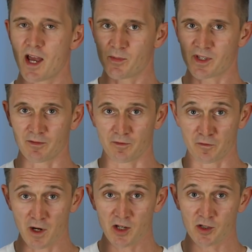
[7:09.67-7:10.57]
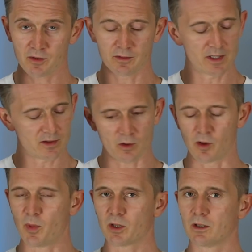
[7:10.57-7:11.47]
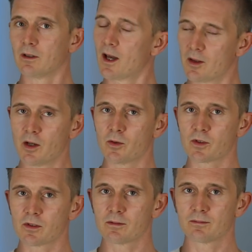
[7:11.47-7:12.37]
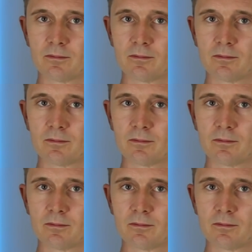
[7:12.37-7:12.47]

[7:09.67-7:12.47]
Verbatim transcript: M7 Fresh. Let's look at the bottle and the notes.